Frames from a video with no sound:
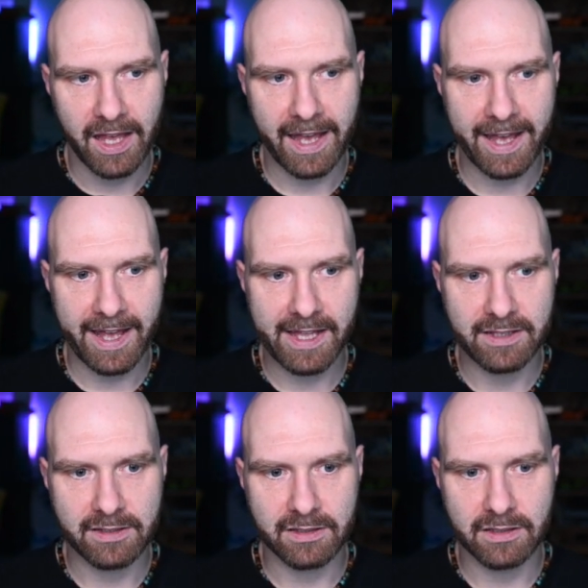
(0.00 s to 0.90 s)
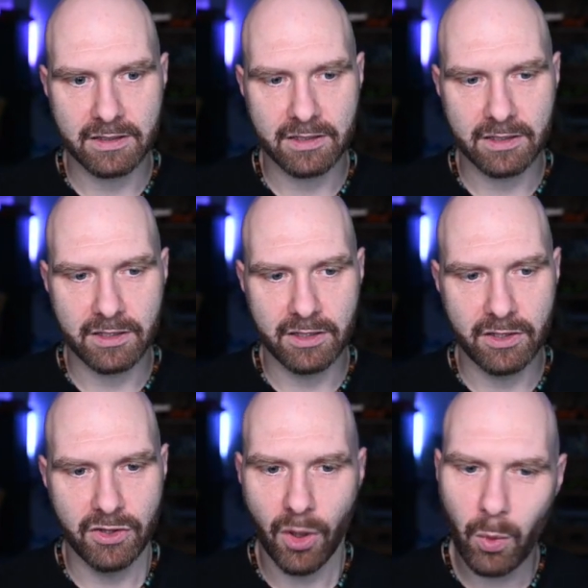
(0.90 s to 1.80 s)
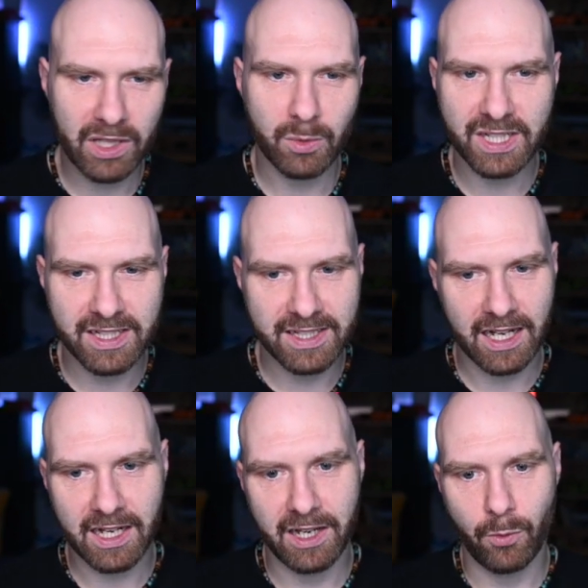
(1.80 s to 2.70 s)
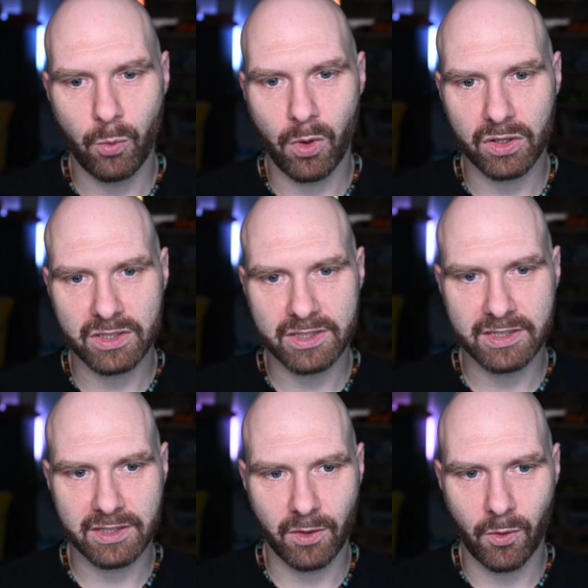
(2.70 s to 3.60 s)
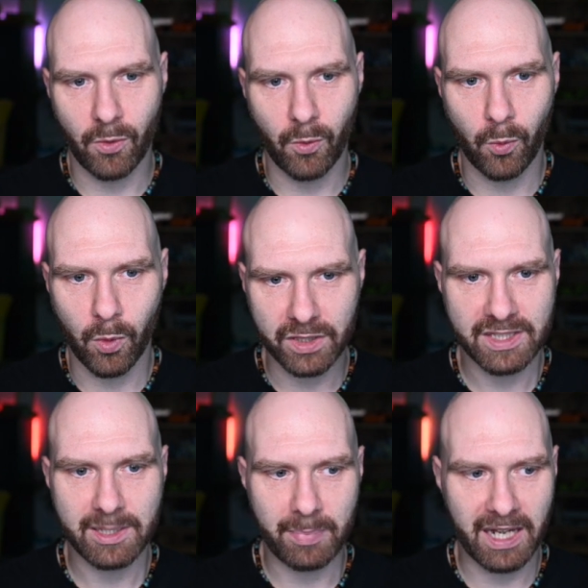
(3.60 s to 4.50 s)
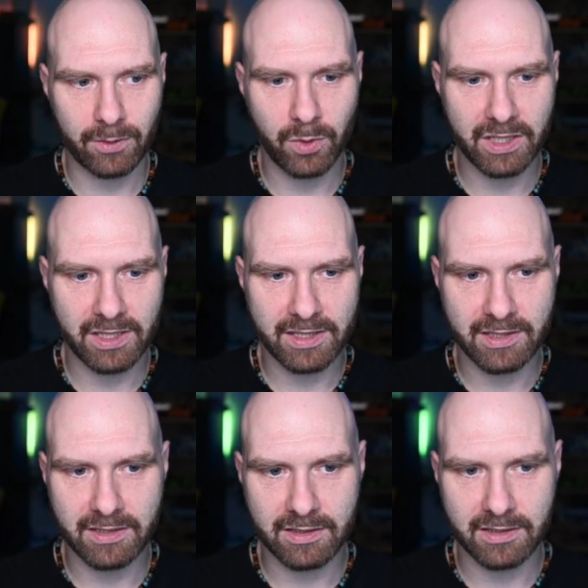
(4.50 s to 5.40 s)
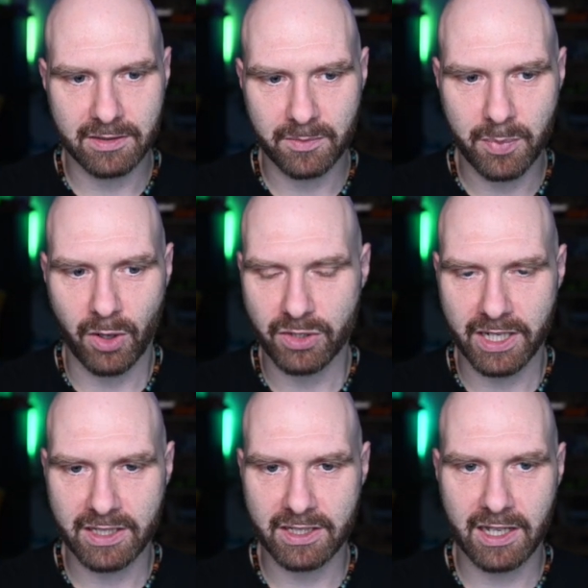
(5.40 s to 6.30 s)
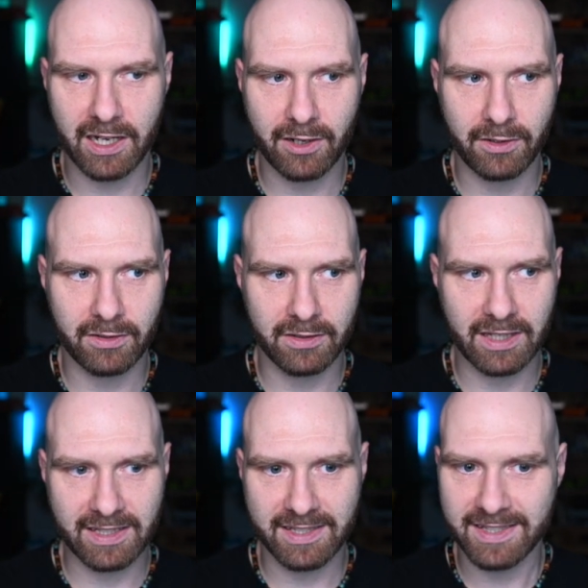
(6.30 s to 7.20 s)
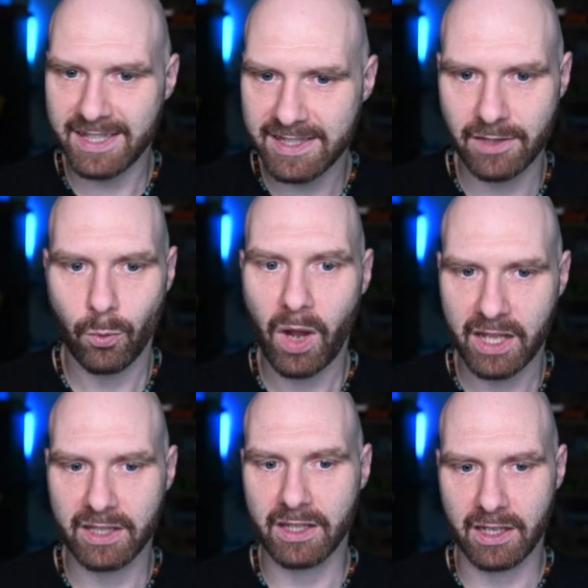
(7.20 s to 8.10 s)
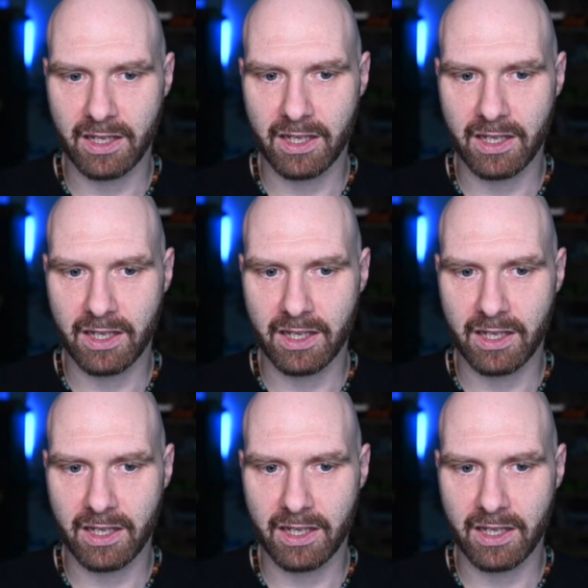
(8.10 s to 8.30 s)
And no one knows exactly what what is the plan with this project. There, that's season one